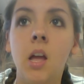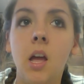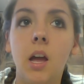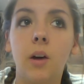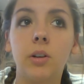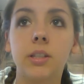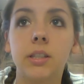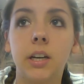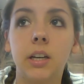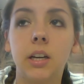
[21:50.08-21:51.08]
And we're
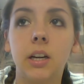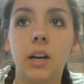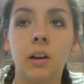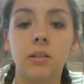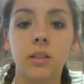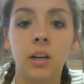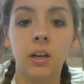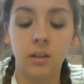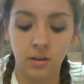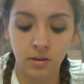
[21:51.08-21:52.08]
standing
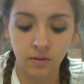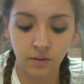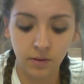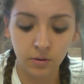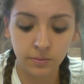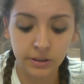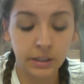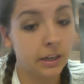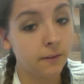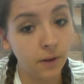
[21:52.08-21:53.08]
outside of the federal
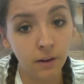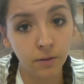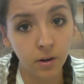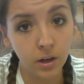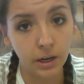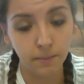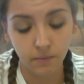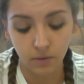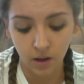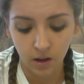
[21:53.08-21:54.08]
building at 5:30.
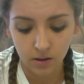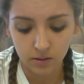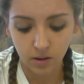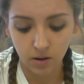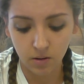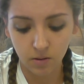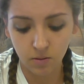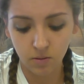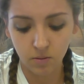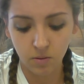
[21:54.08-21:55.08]

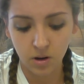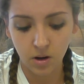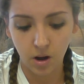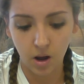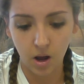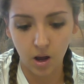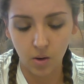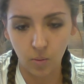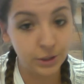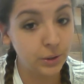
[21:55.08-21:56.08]
So
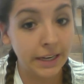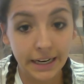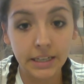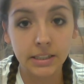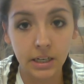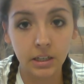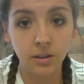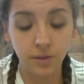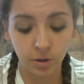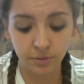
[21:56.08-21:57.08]
what you can't take into the
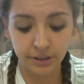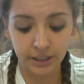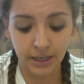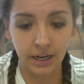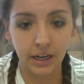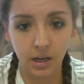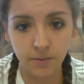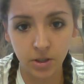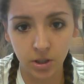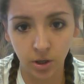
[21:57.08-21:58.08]
federal building, and I kind of
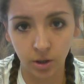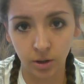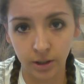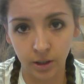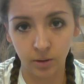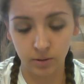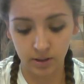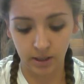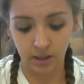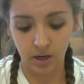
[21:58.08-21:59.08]
mentioned it earlier, was
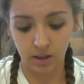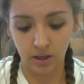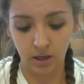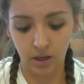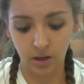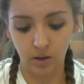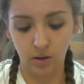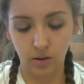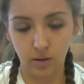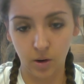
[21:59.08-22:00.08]
like nothing,
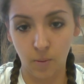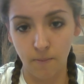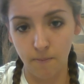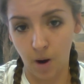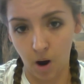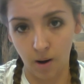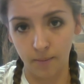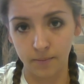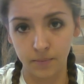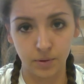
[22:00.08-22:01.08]
no
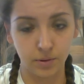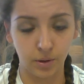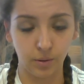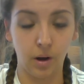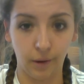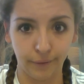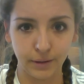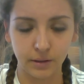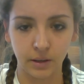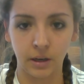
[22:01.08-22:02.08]
bombs, no,
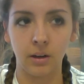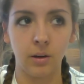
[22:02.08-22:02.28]
obviously, no